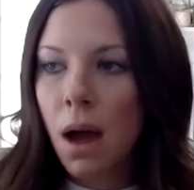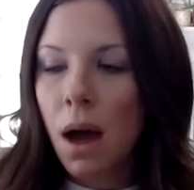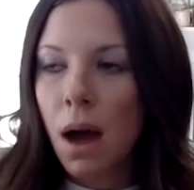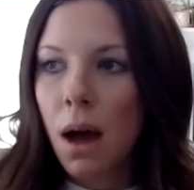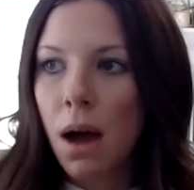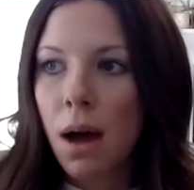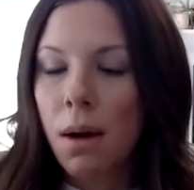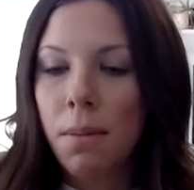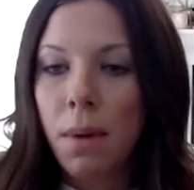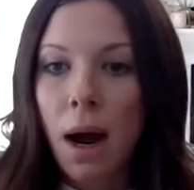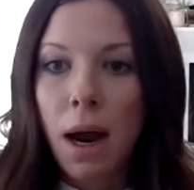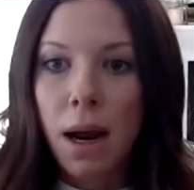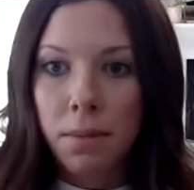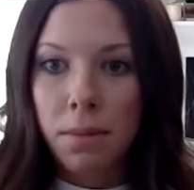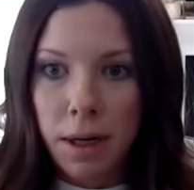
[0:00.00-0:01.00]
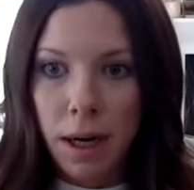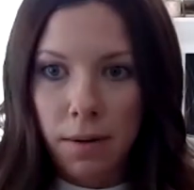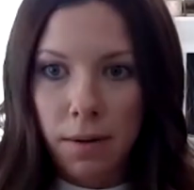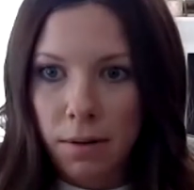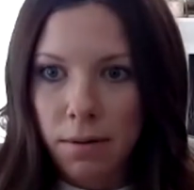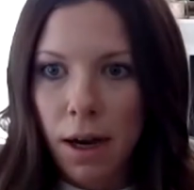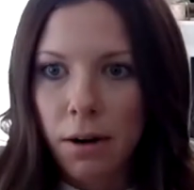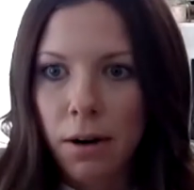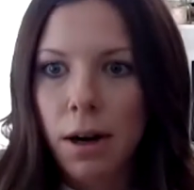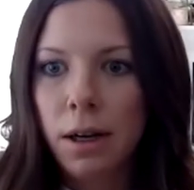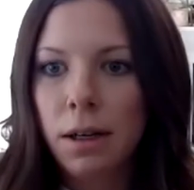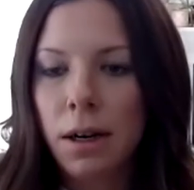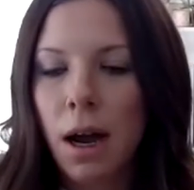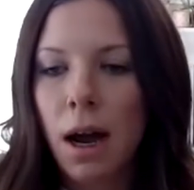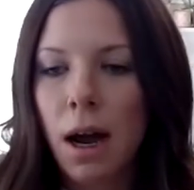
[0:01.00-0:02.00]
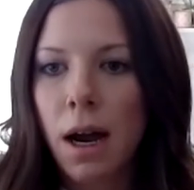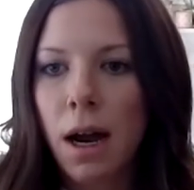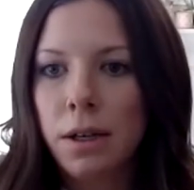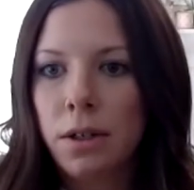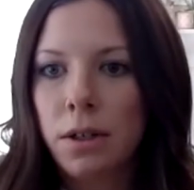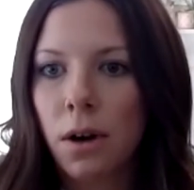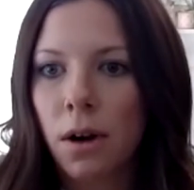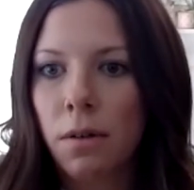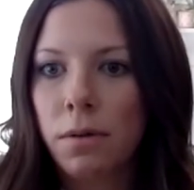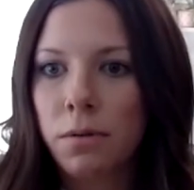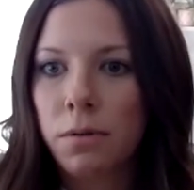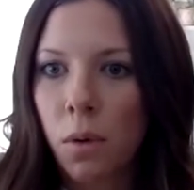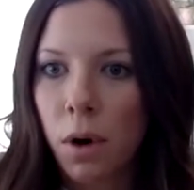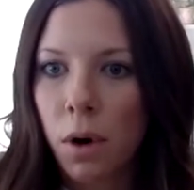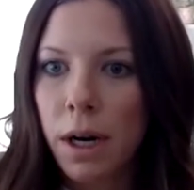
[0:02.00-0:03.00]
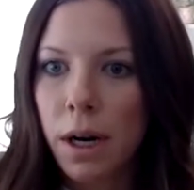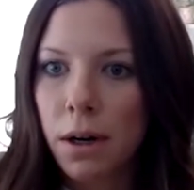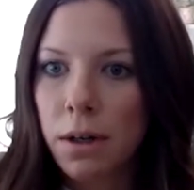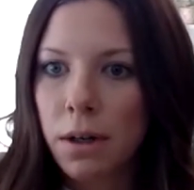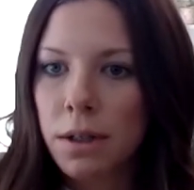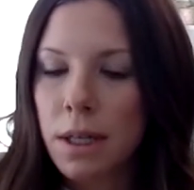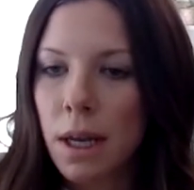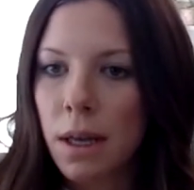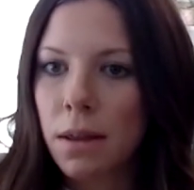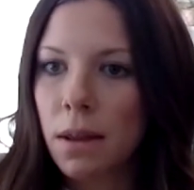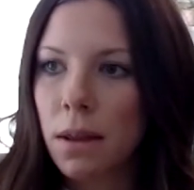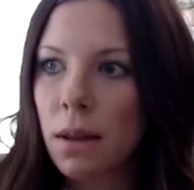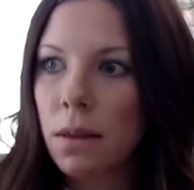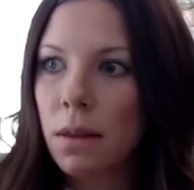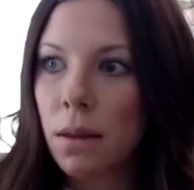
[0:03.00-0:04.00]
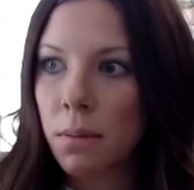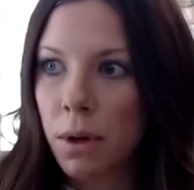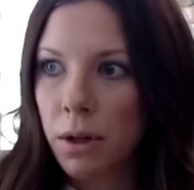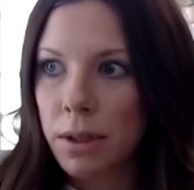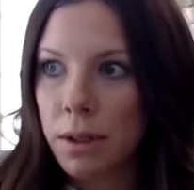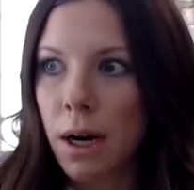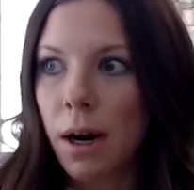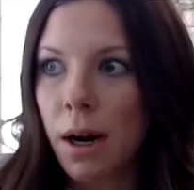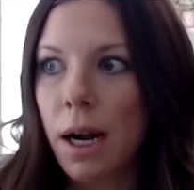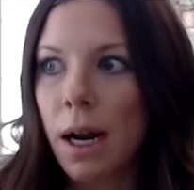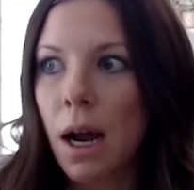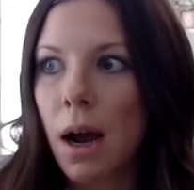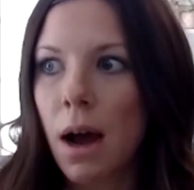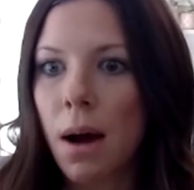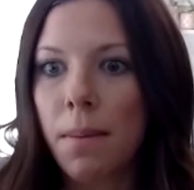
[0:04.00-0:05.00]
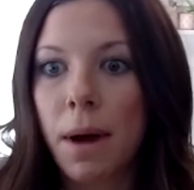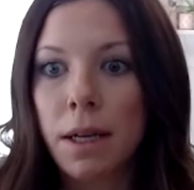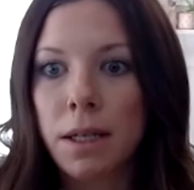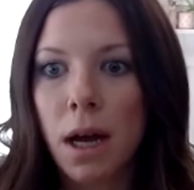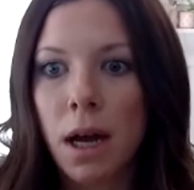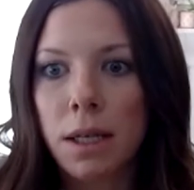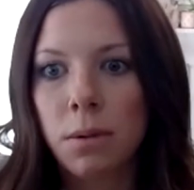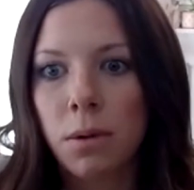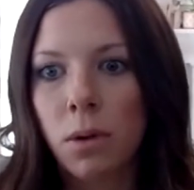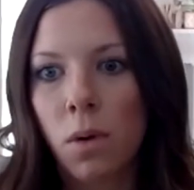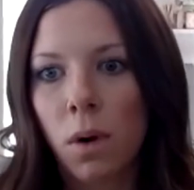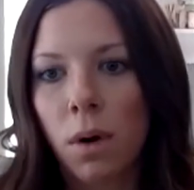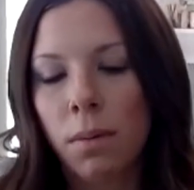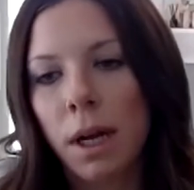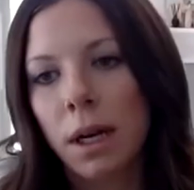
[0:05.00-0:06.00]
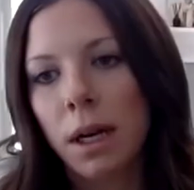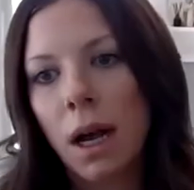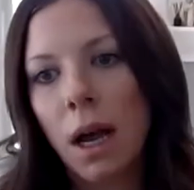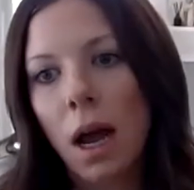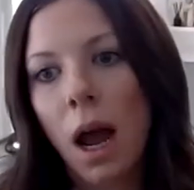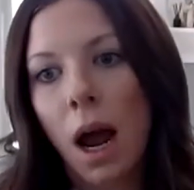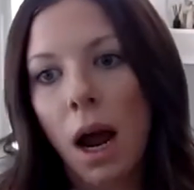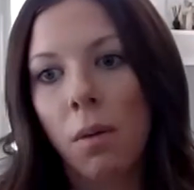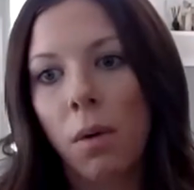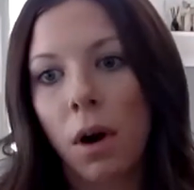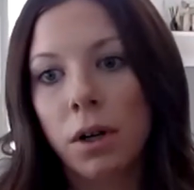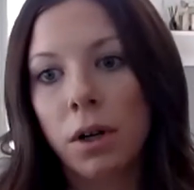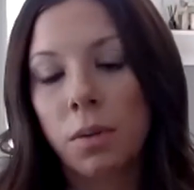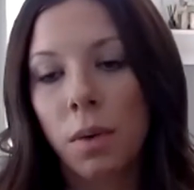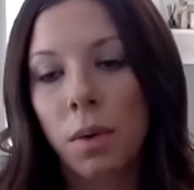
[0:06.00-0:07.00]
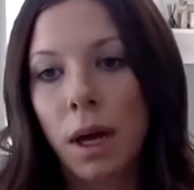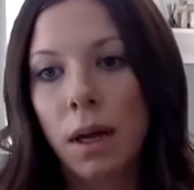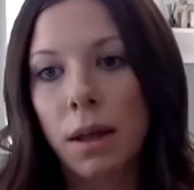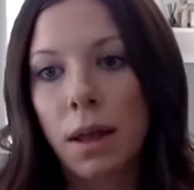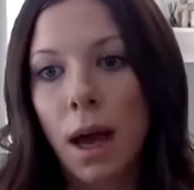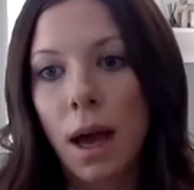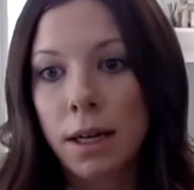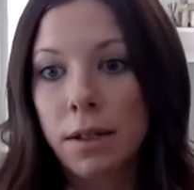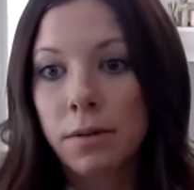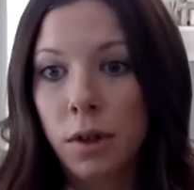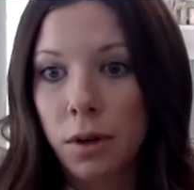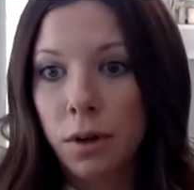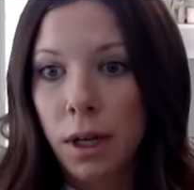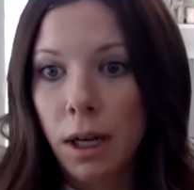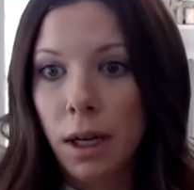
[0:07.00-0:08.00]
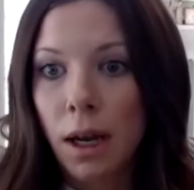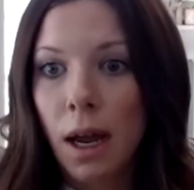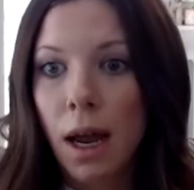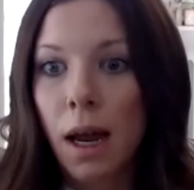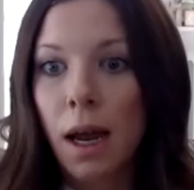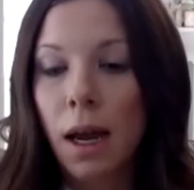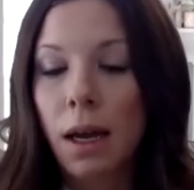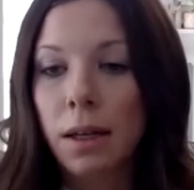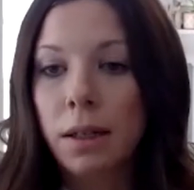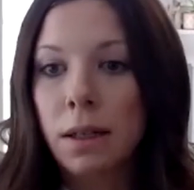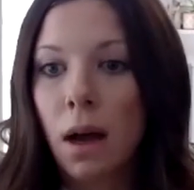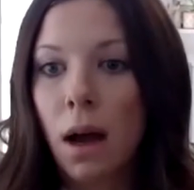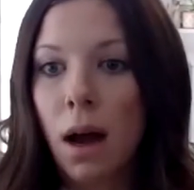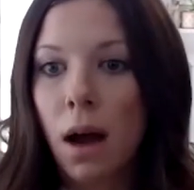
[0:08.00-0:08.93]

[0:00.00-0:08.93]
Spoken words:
I am a Navy veteran. I served 4 years in the military as a hospital corpsman. I worked with active duty and